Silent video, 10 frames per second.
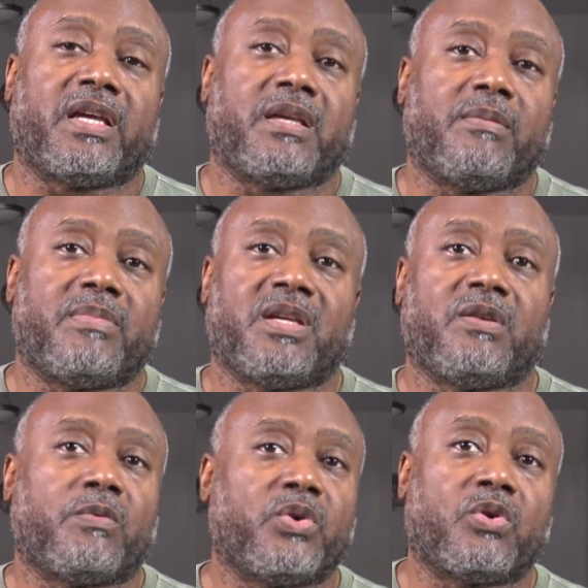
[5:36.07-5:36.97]
they can
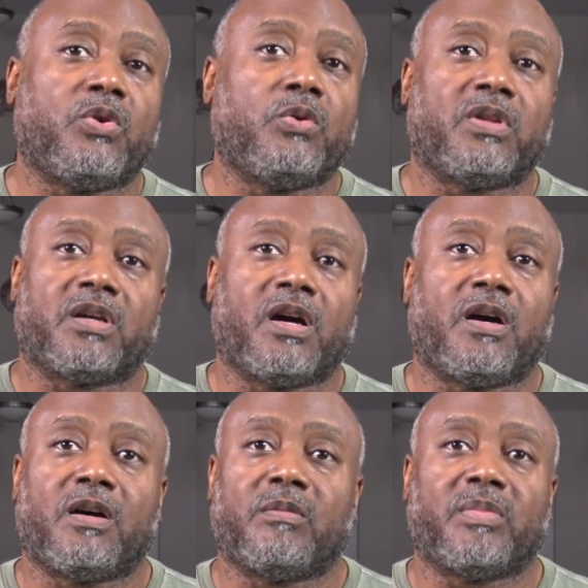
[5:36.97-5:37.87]
be real cool and
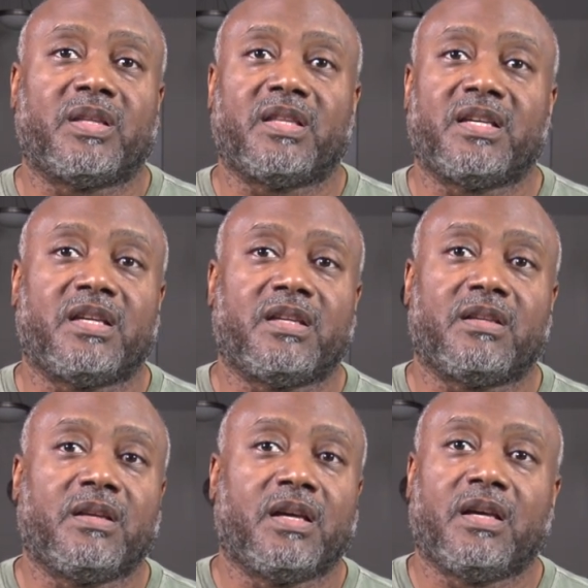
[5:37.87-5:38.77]
calm, but then